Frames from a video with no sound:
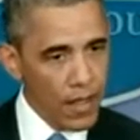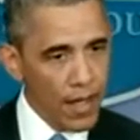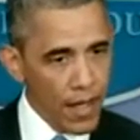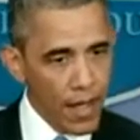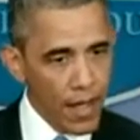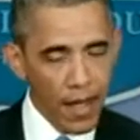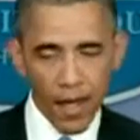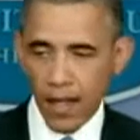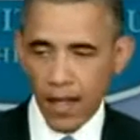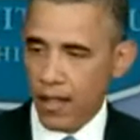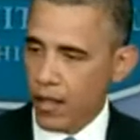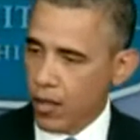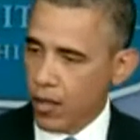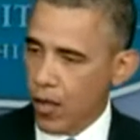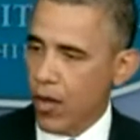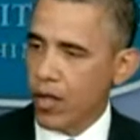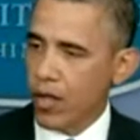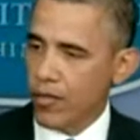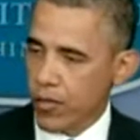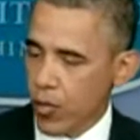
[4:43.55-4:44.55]
and
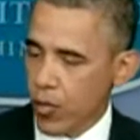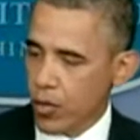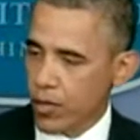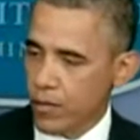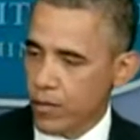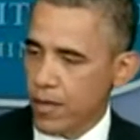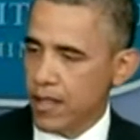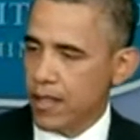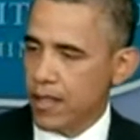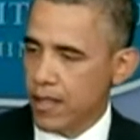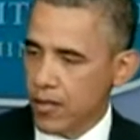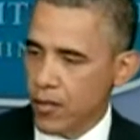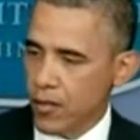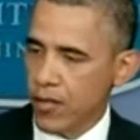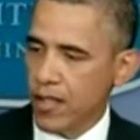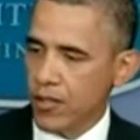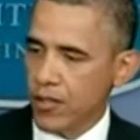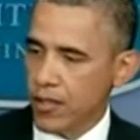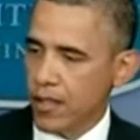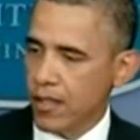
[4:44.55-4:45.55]
law enforcement is
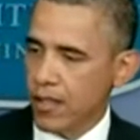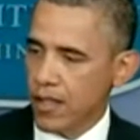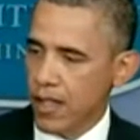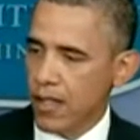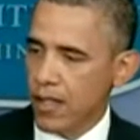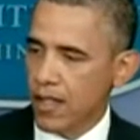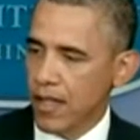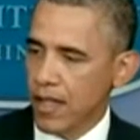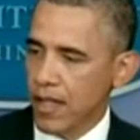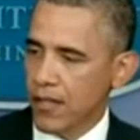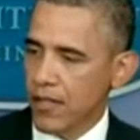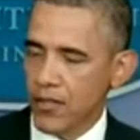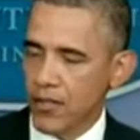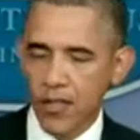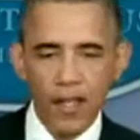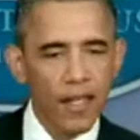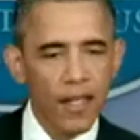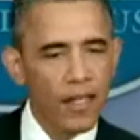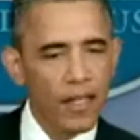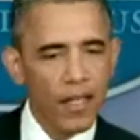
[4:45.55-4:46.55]
traditionally done at the
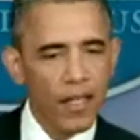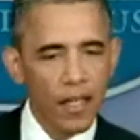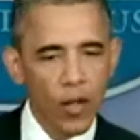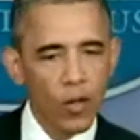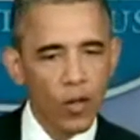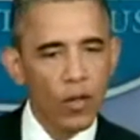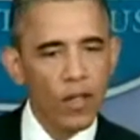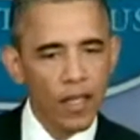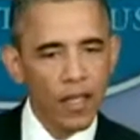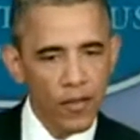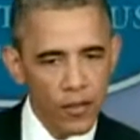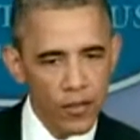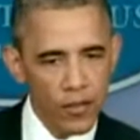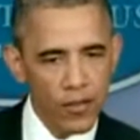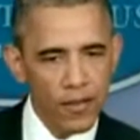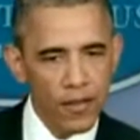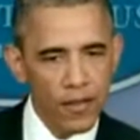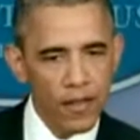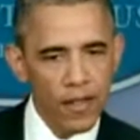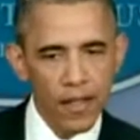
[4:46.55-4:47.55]
state and local
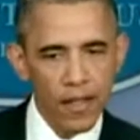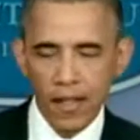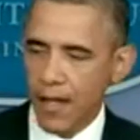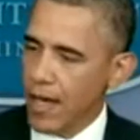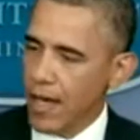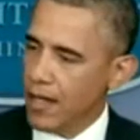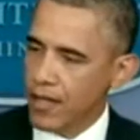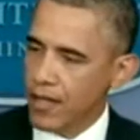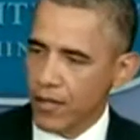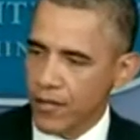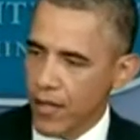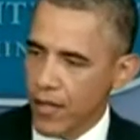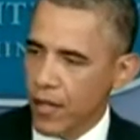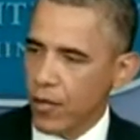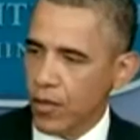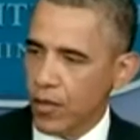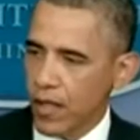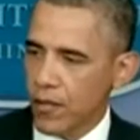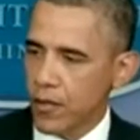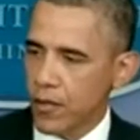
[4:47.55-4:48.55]
levels. not at the
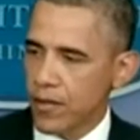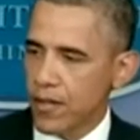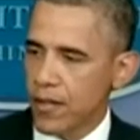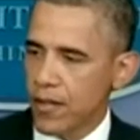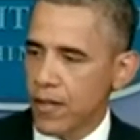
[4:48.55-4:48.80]
federal levels.